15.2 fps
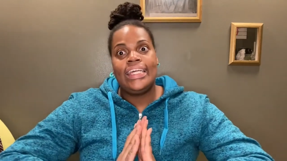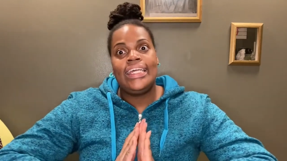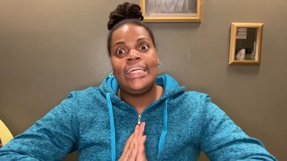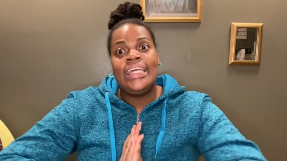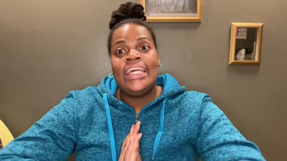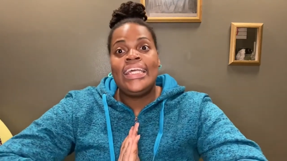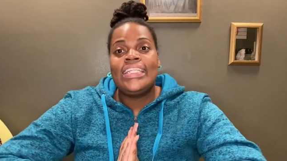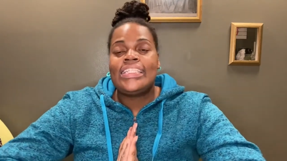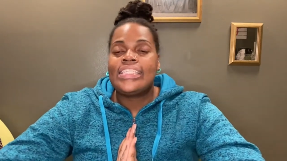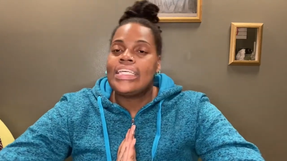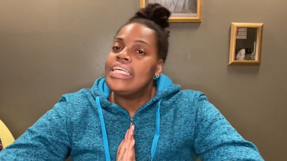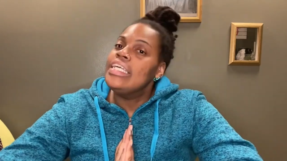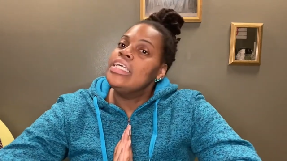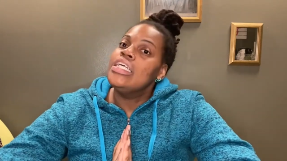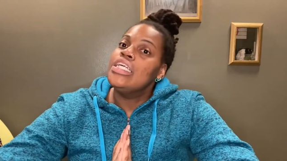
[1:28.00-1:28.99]
It
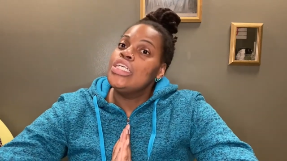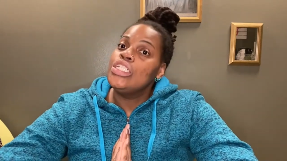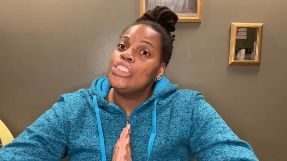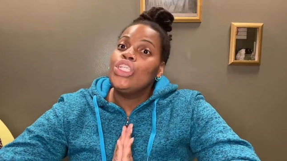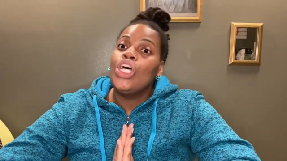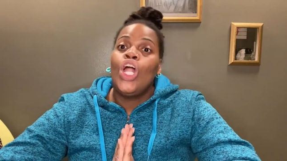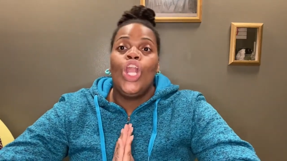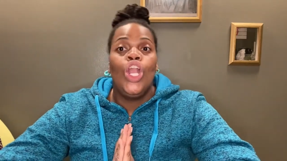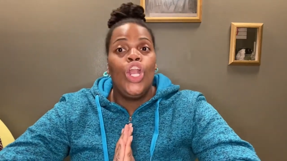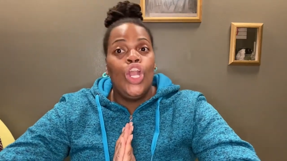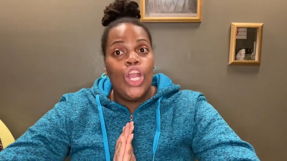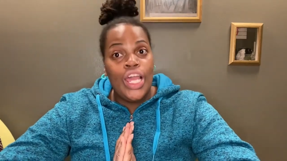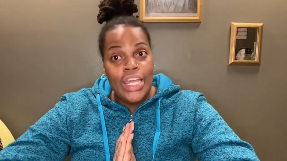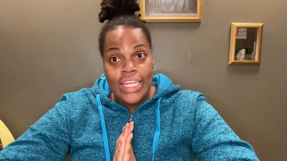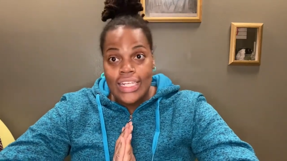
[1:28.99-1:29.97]
is
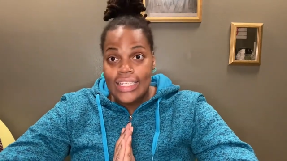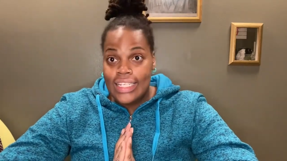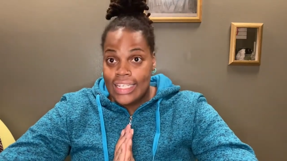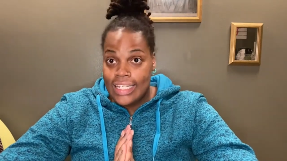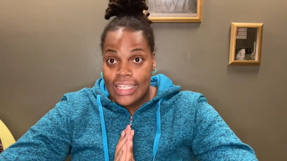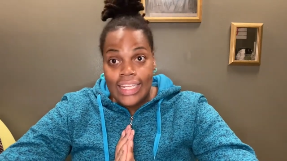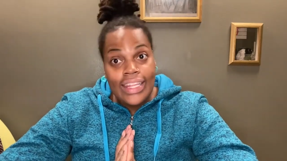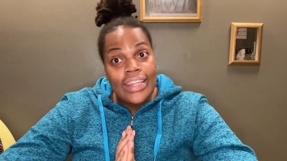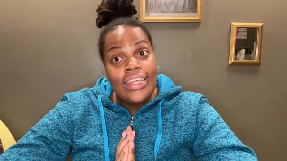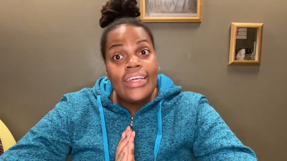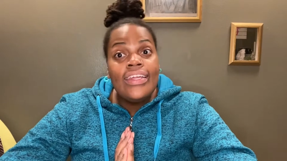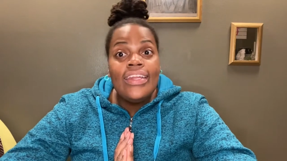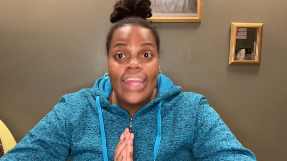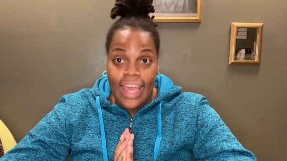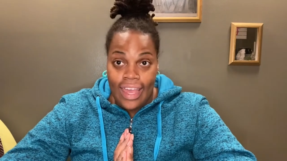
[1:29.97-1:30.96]
late in
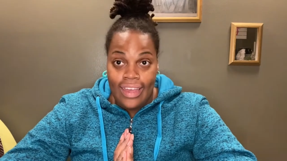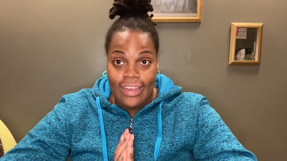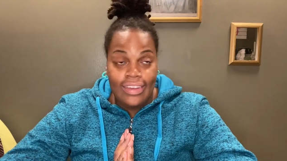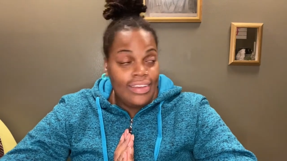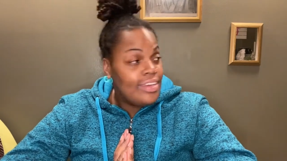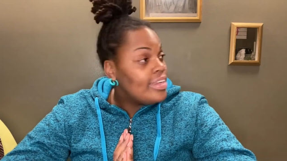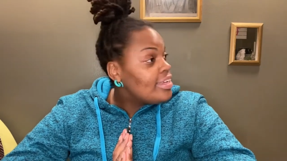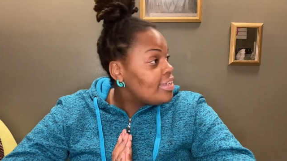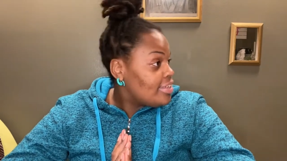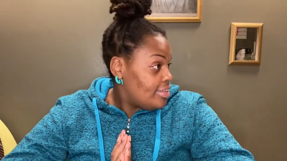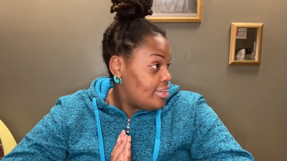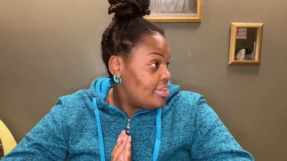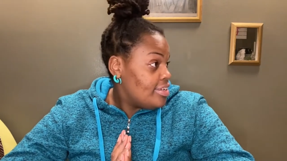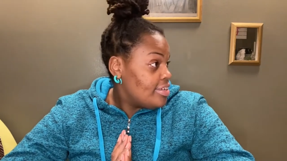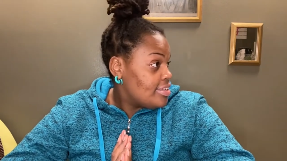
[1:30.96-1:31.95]
the day. It
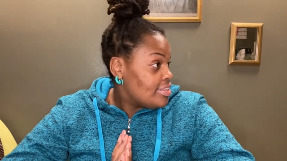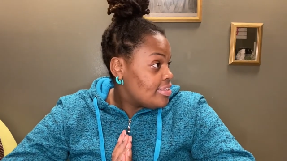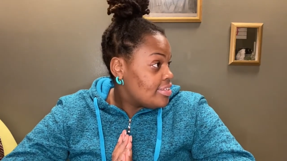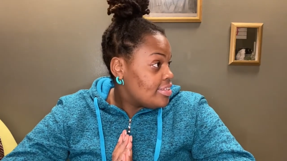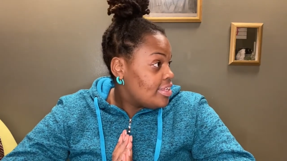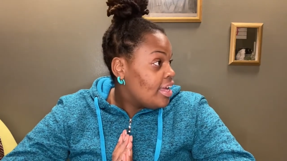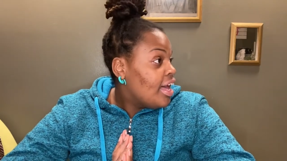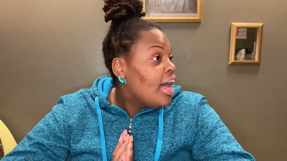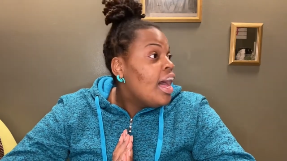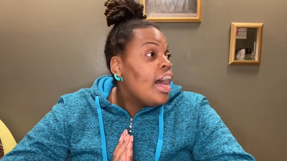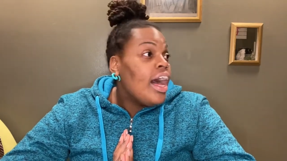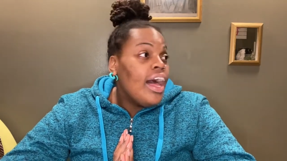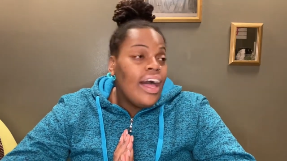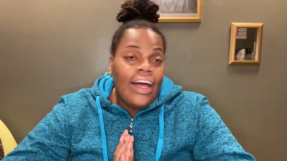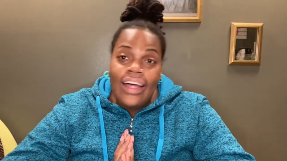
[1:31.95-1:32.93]
is
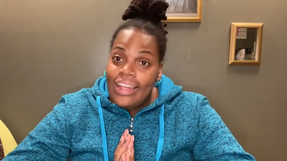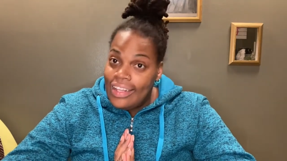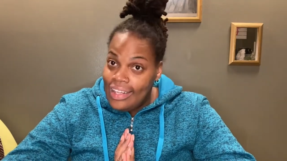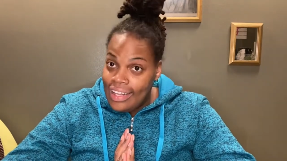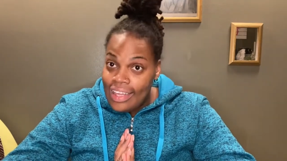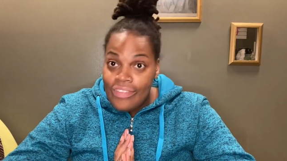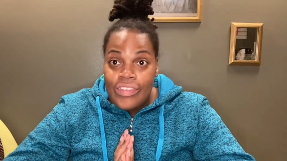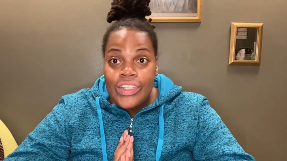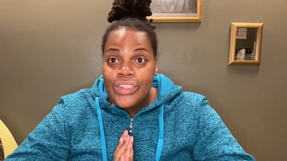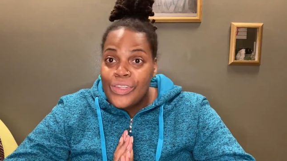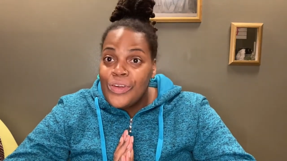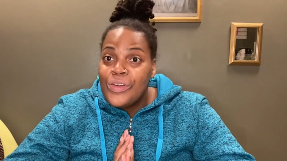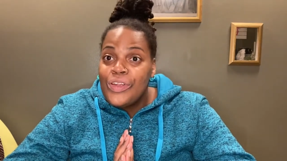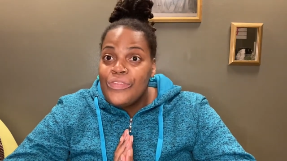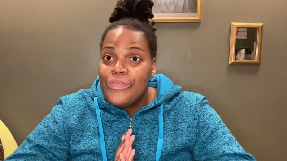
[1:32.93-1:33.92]

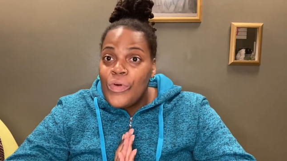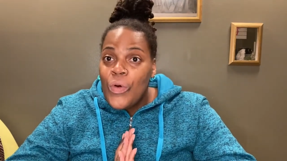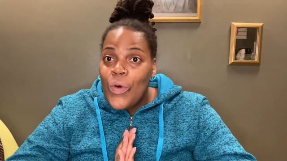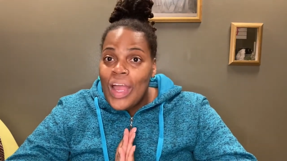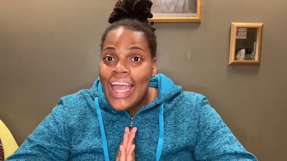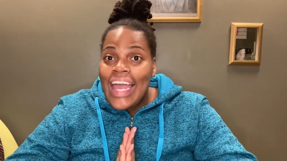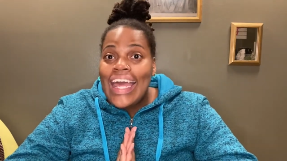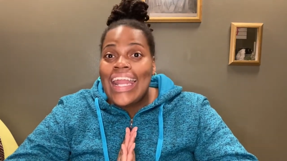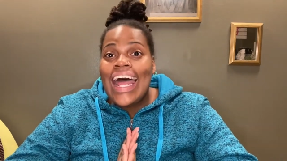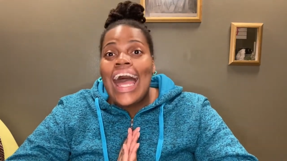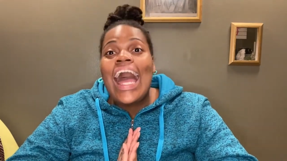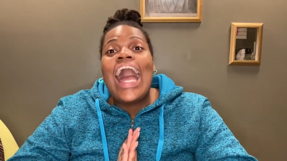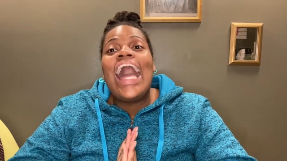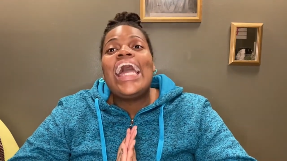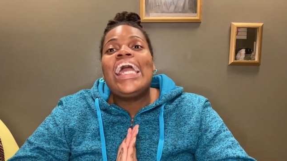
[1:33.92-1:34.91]
11:34 and
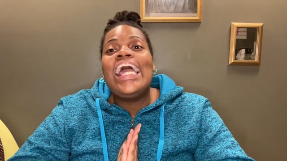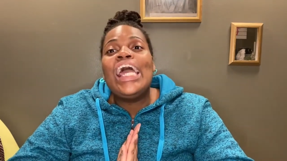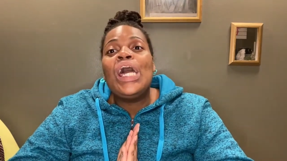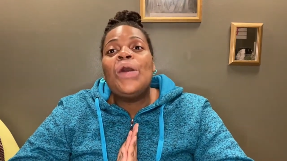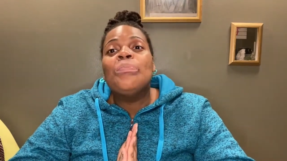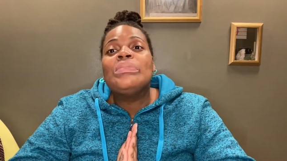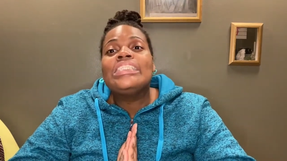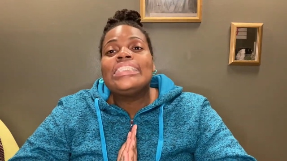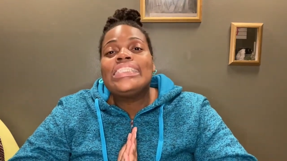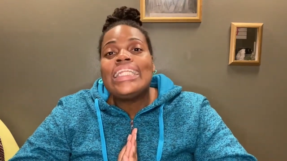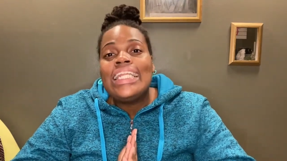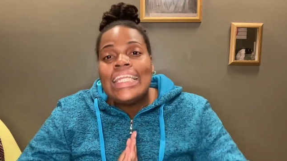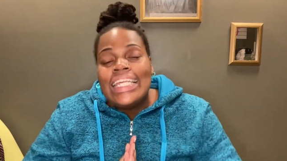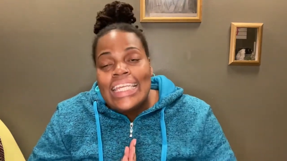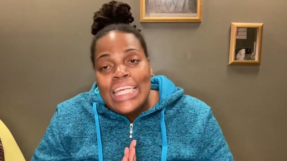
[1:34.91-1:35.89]
I am
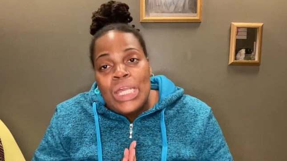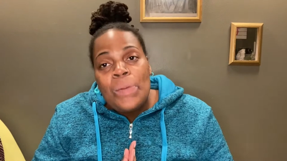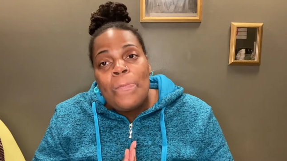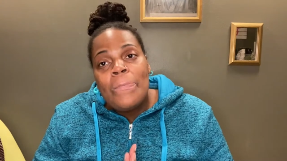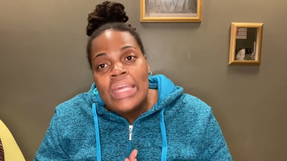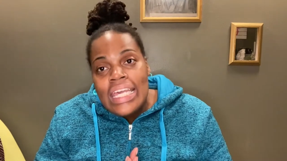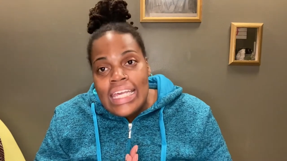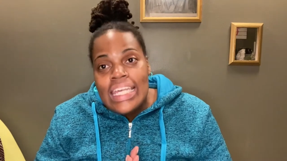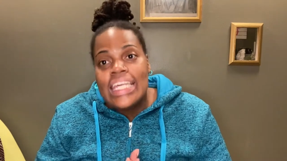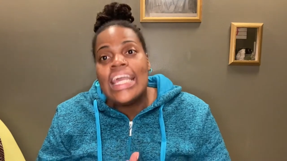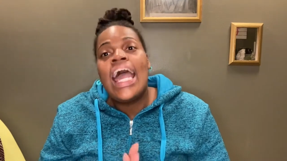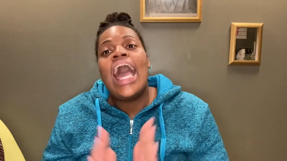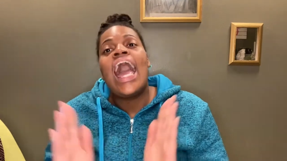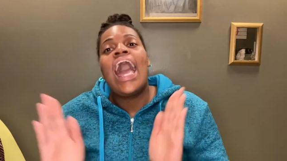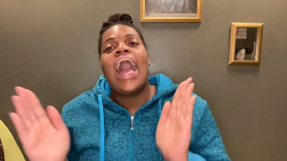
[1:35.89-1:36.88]
sleepy.
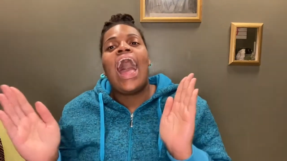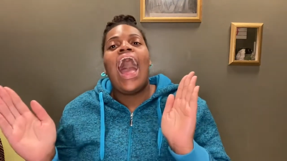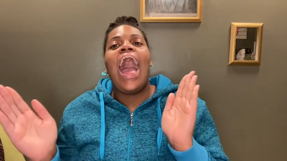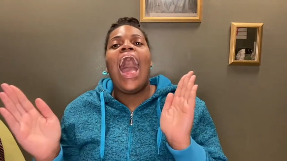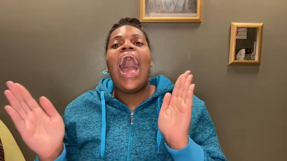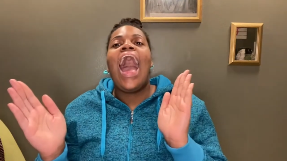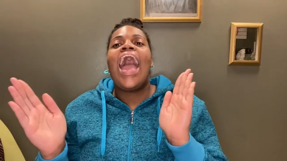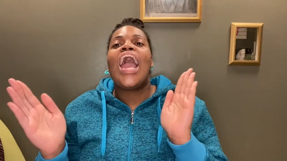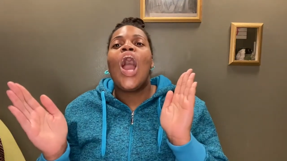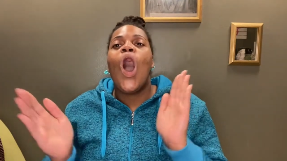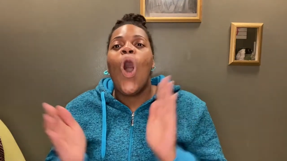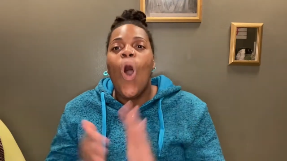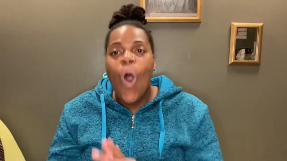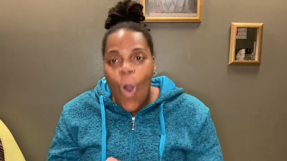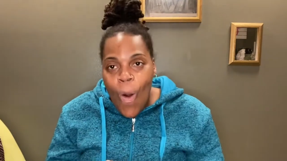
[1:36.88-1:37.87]
I
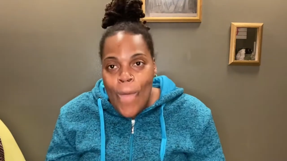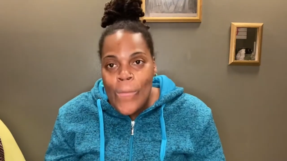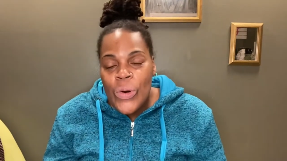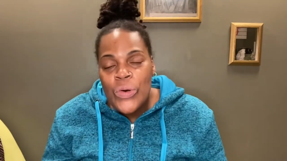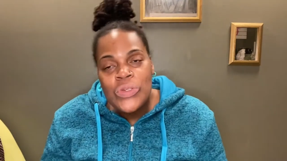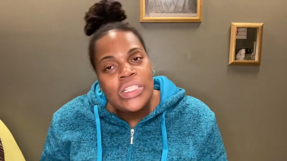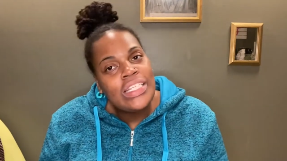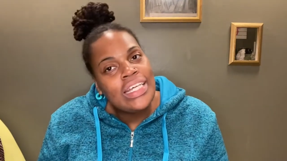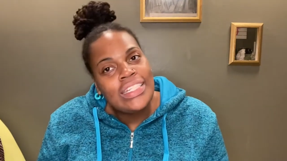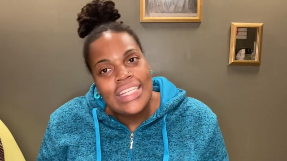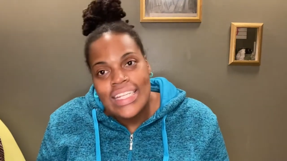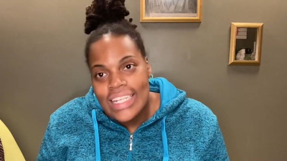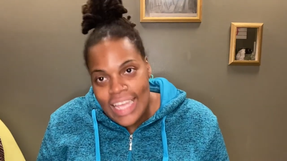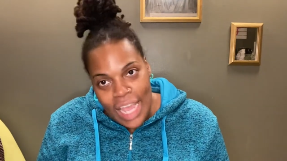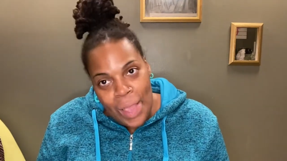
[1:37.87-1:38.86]
almost let
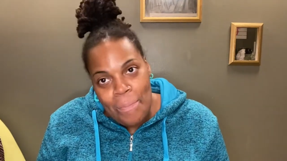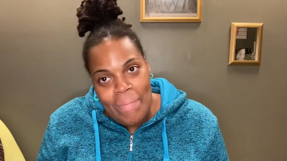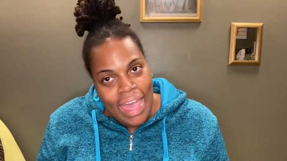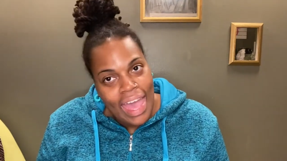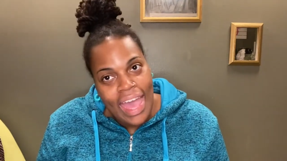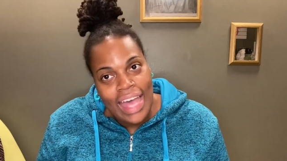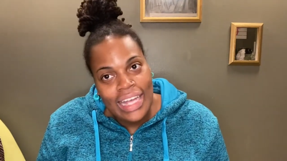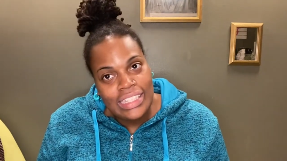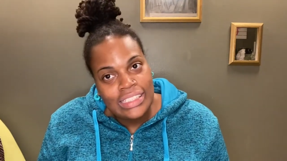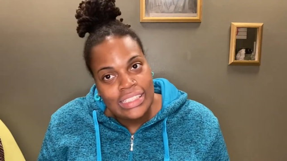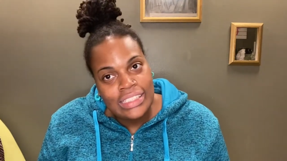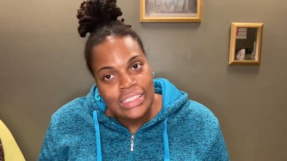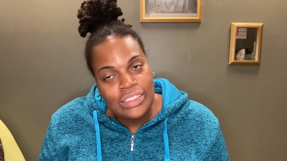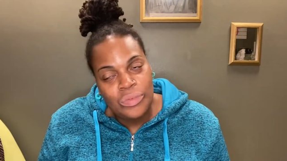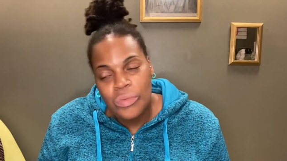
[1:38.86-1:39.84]
the day
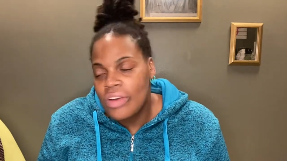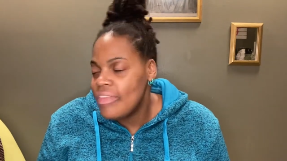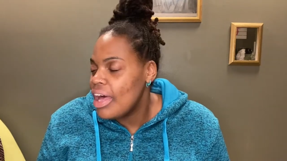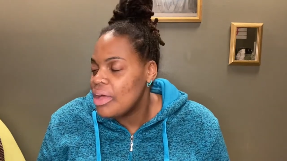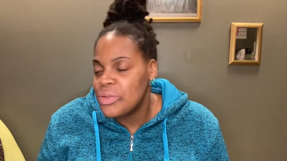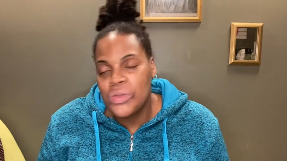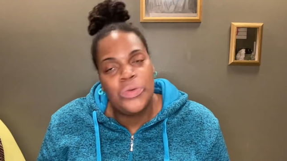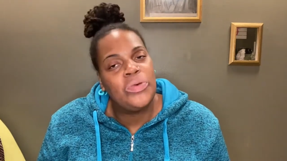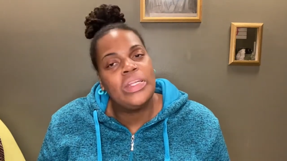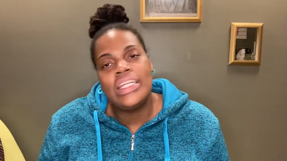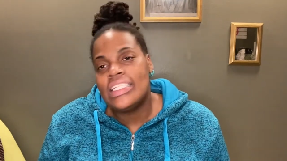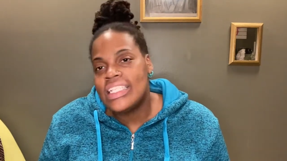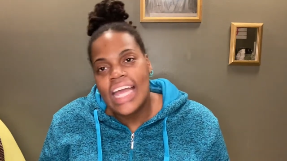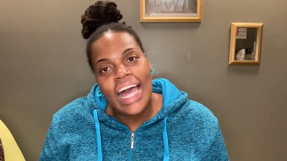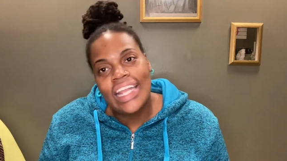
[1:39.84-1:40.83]
pass without doing a
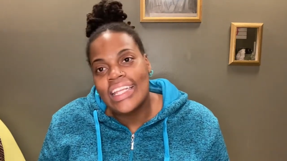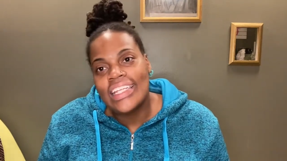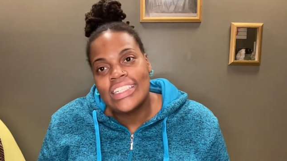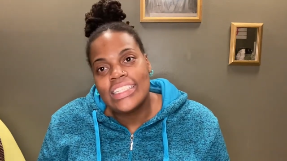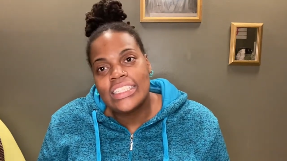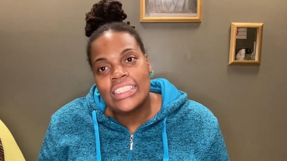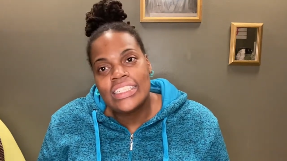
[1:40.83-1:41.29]
challenge.